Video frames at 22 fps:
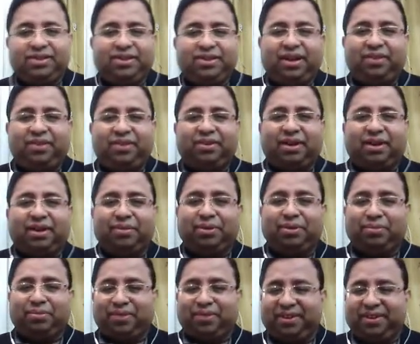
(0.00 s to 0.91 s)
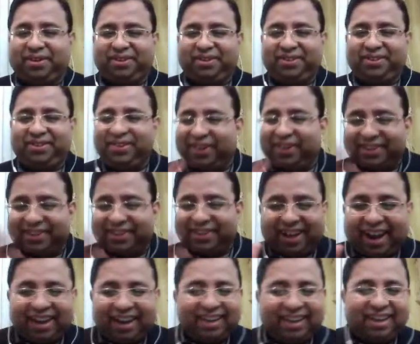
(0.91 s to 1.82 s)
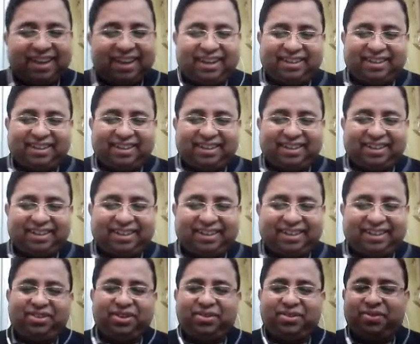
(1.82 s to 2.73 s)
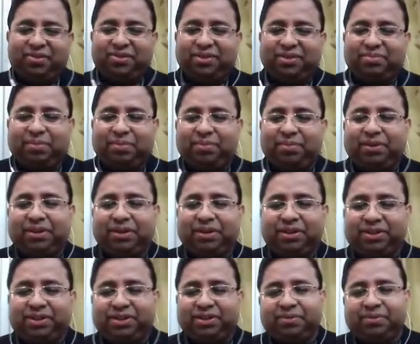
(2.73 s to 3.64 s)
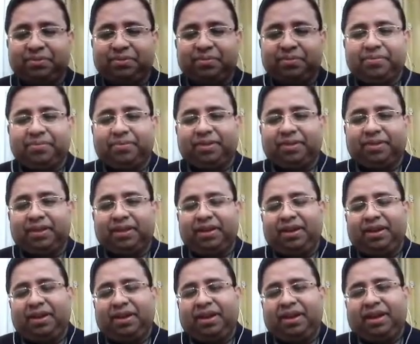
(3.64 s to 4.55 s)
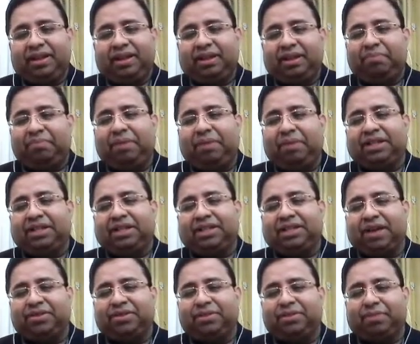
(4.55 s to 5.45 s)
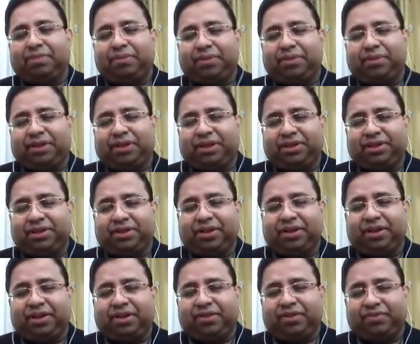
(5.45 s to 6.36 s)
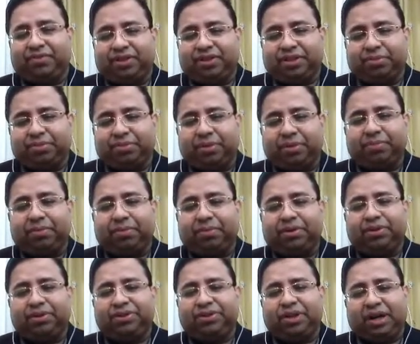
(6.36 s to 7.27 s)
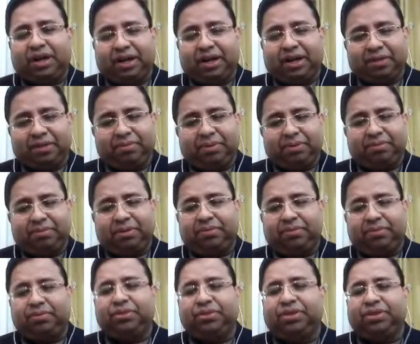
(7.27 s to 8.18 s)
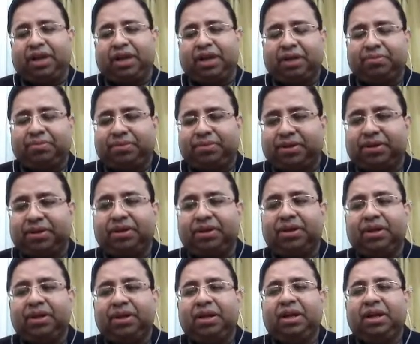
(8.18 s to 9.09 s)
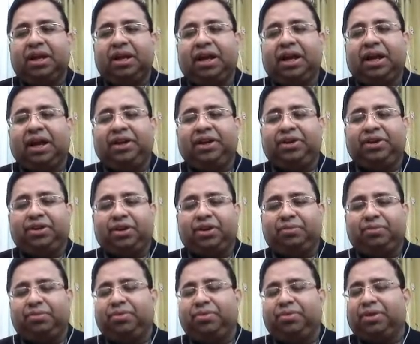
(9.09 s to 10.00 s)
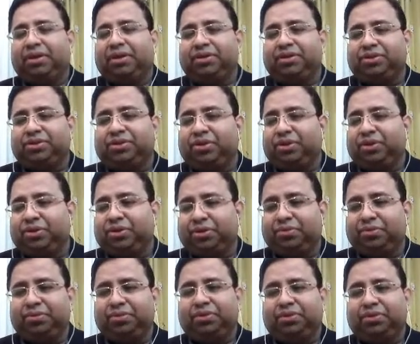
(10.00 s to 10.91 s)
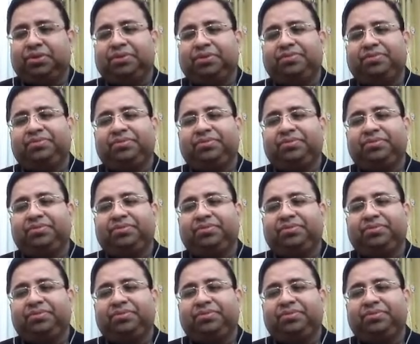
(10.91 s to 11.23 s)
So now come to the point. We got the idea that how we can go for the publication. There are various types of publication like conference paper, journal paper, book chapter, editorial book, and solo author book.